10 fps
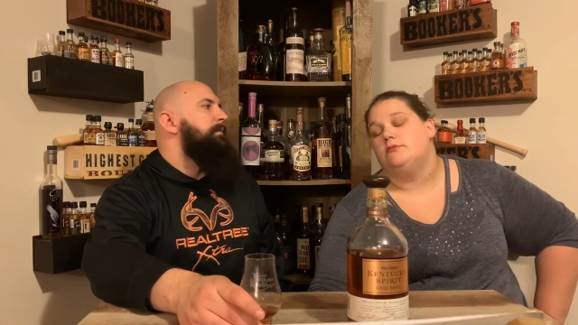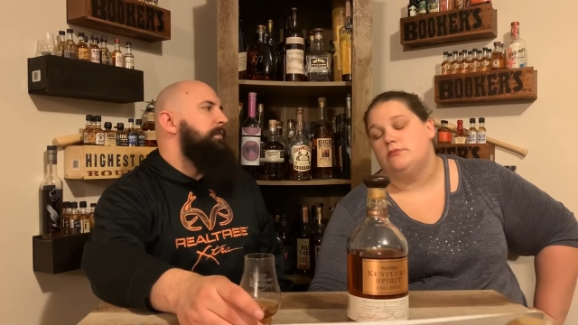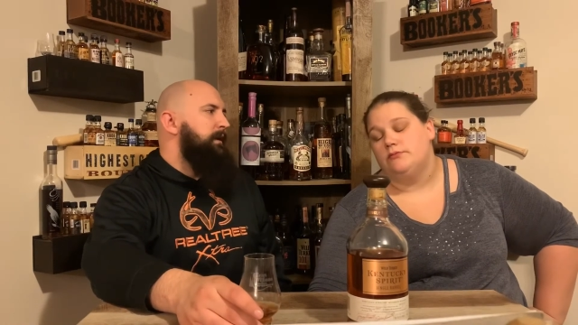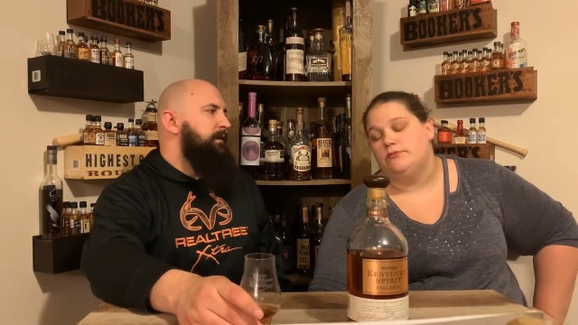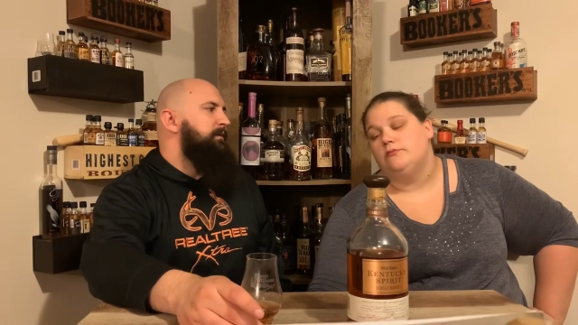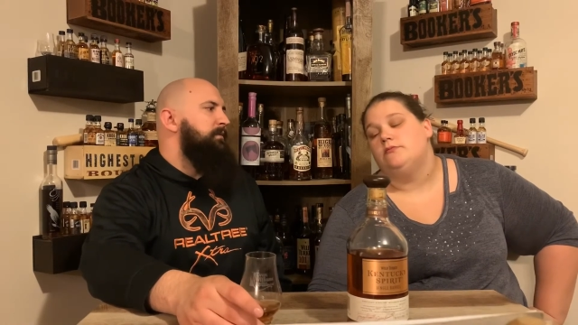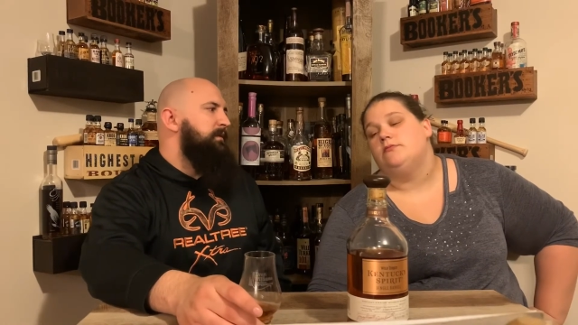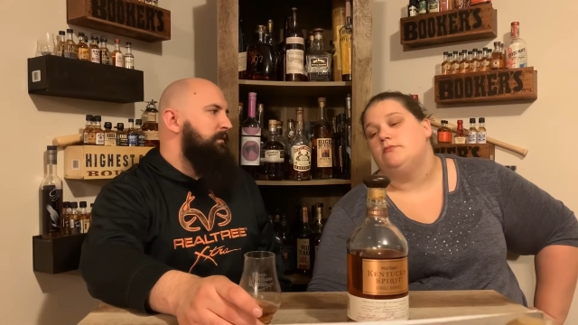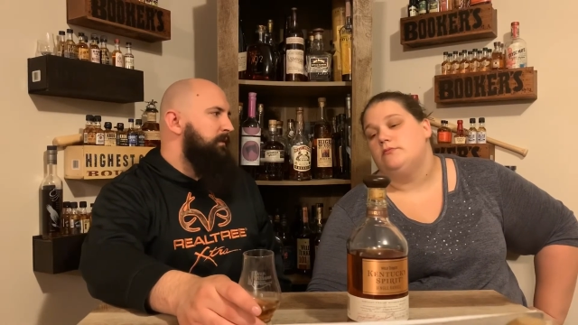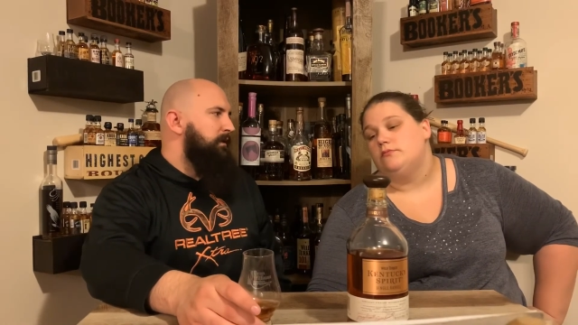Speaker 1: Bland's was
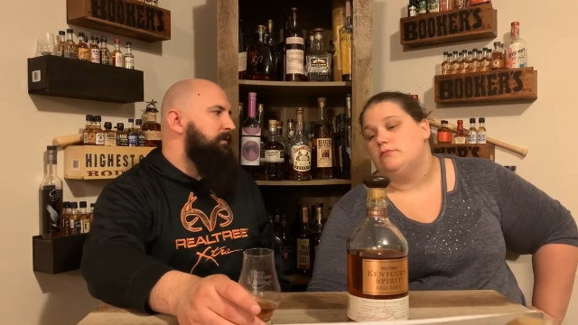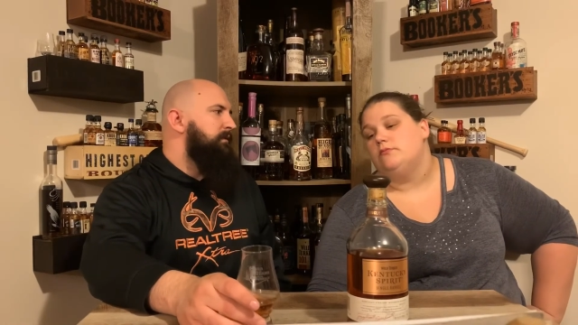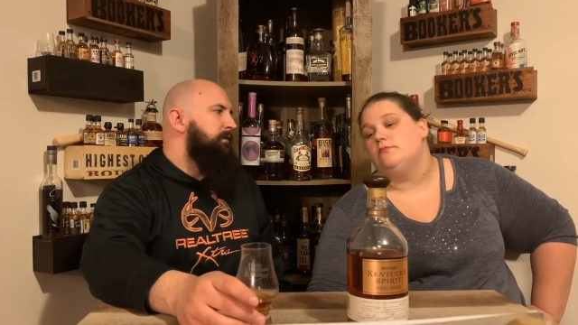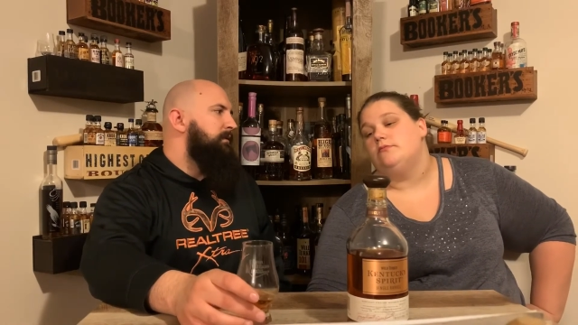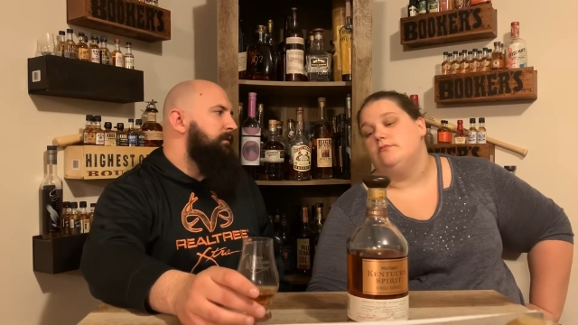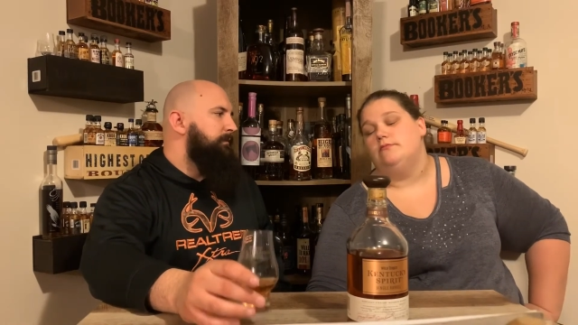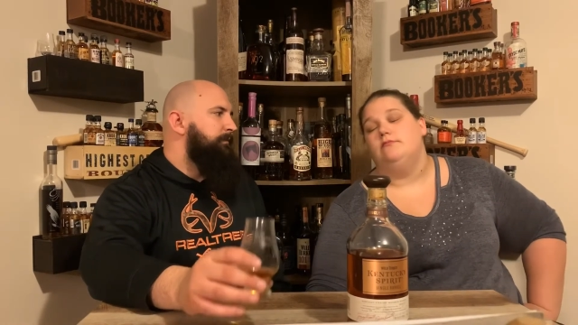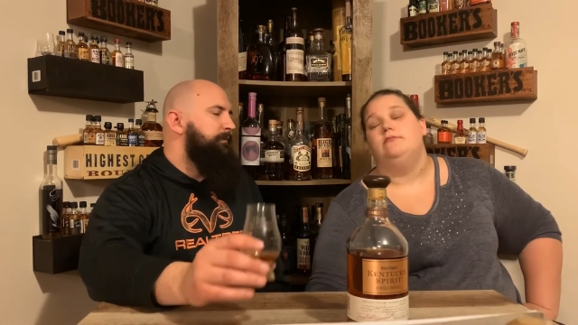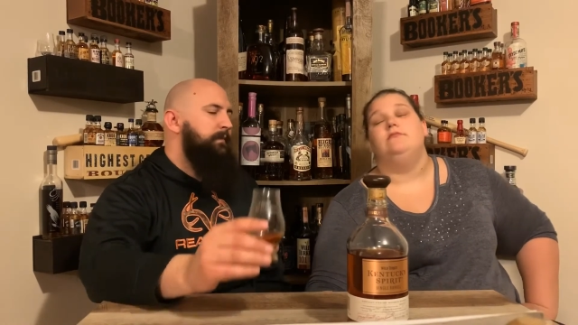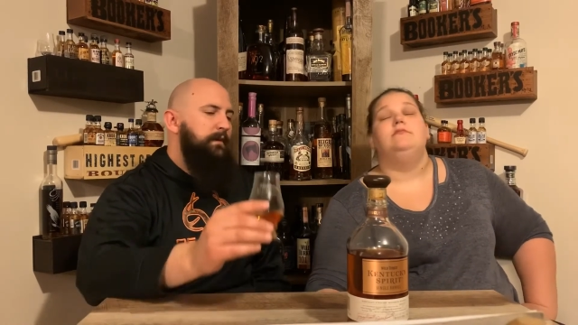the first. Mm.